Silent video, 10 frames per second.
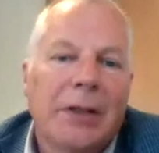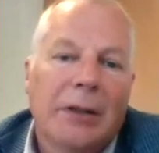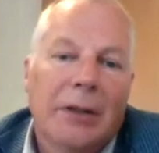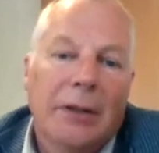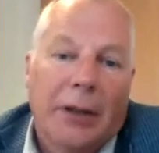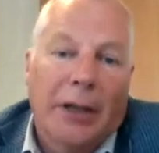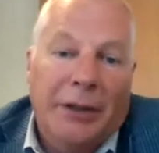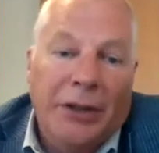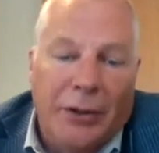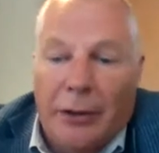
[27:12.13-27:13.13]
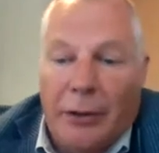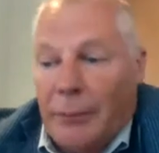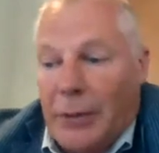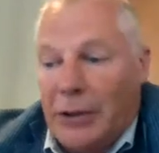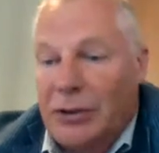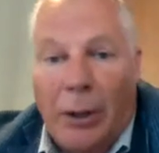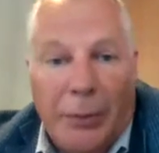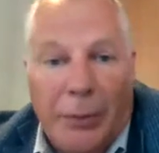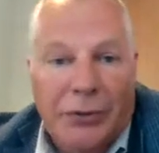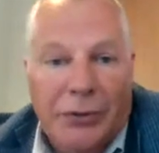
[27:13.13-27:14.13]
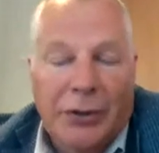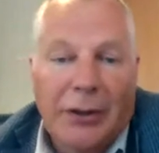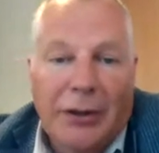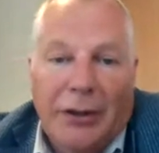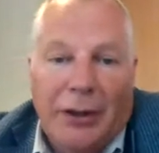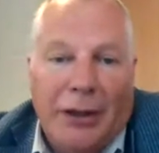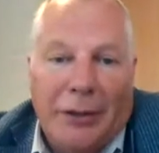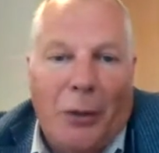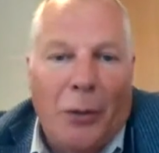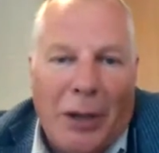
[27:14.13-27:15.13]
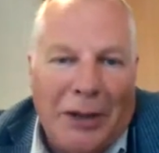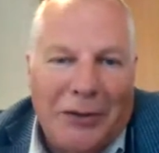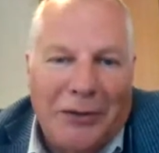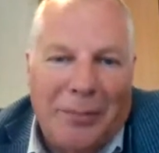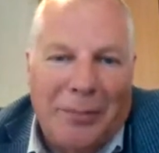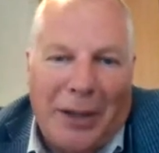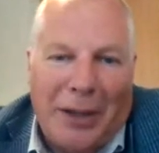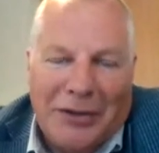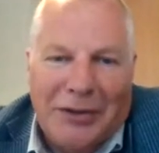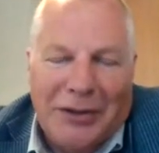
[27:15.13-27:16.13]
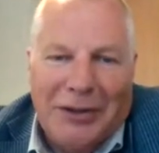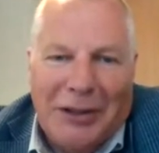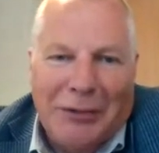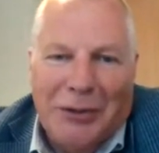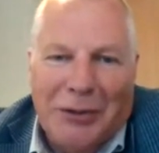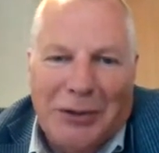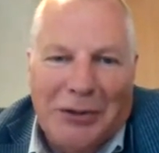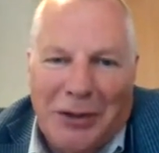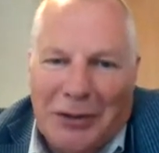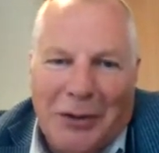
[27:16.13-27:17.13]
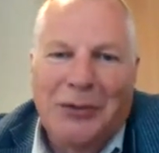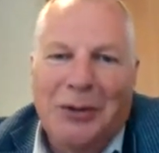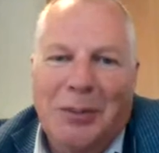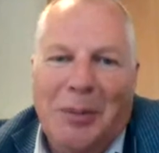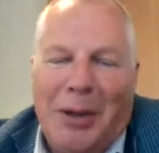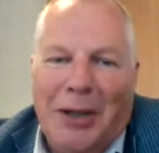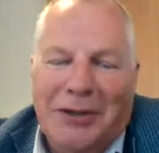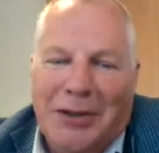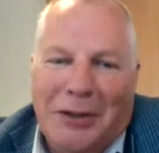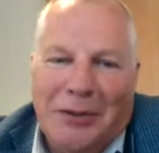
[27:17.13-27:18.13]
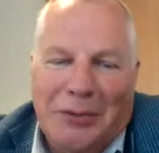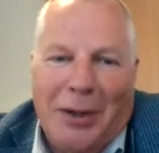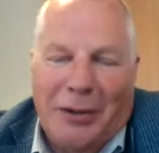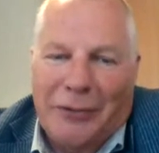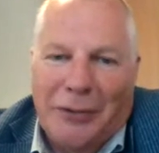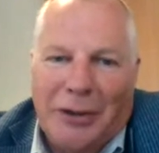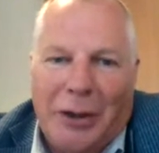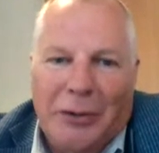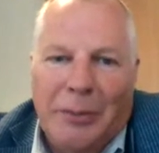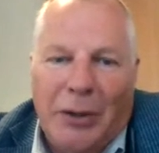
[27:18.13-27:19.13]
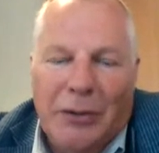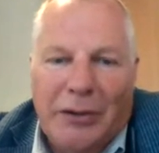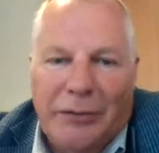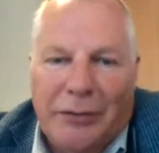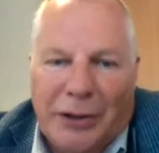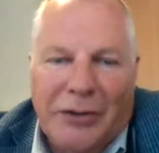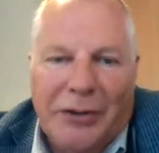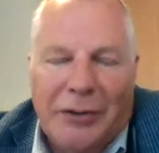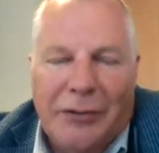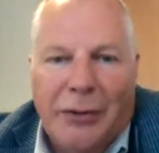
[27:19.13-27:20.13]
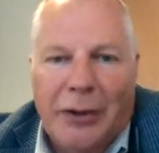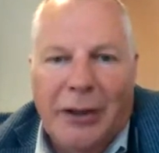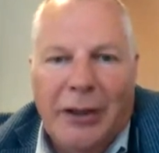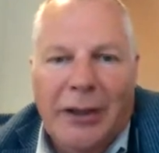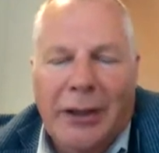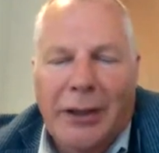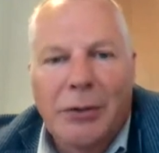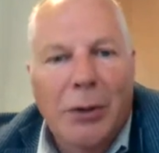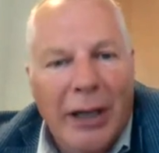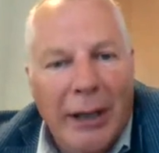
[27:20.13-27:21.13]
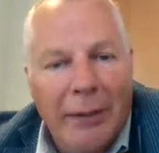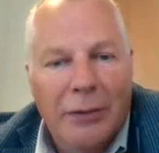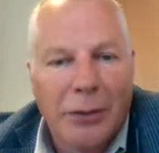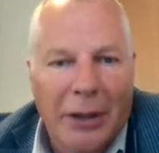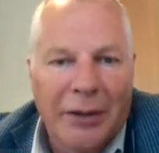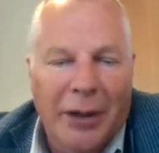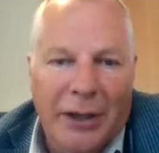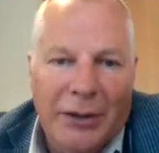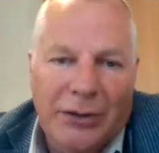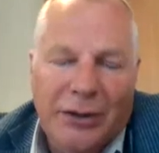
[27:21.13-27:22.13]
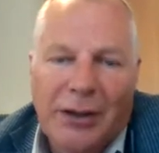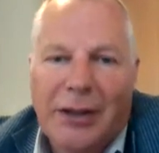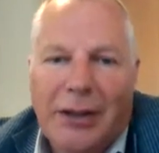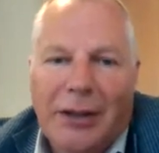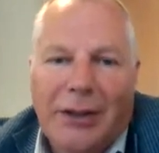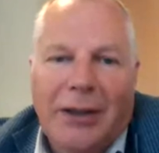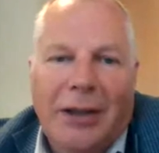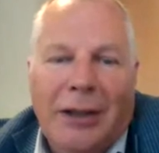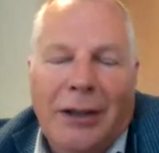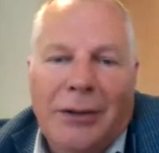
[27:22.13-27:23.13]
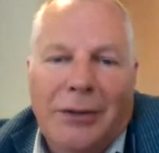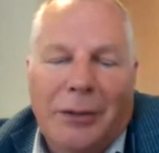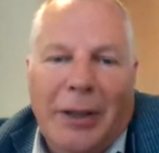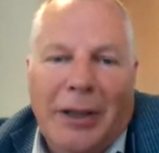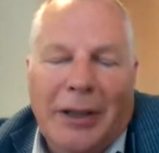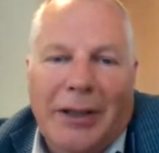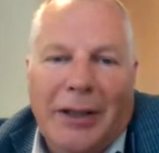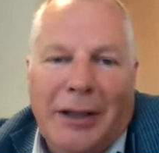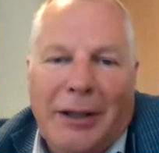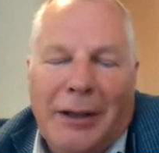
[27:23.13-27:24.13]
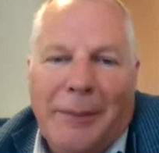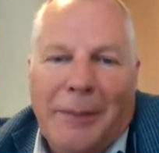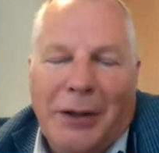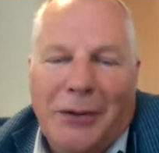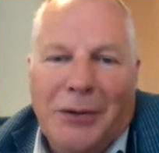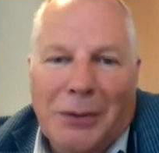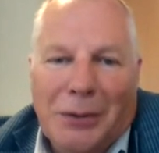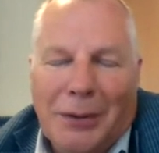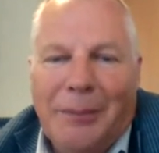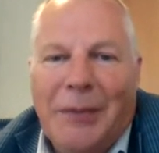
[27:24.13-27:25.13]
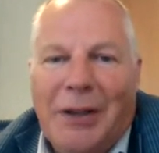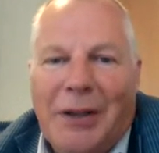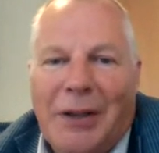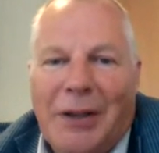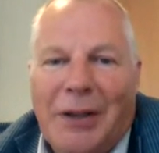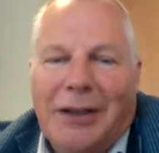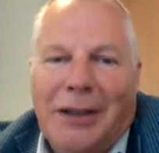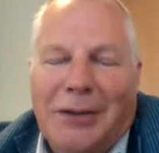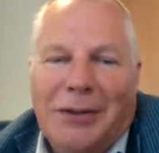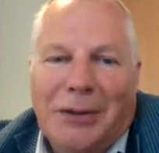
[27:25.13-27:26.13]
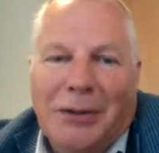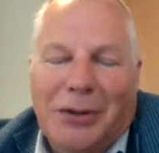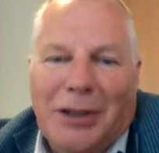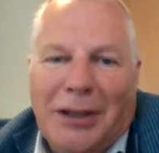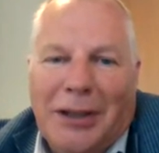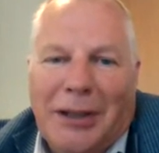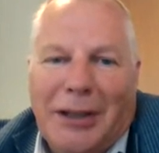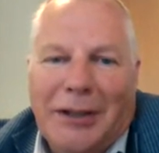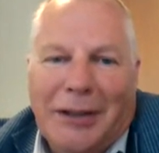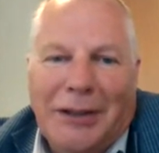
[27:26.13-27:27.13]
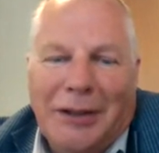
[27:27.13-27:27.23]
And examples are all kinds of parts. It's difficult. It's not a consumer market, so it's parts for the automotive, for instance, for tool and dies, to make a tool to use in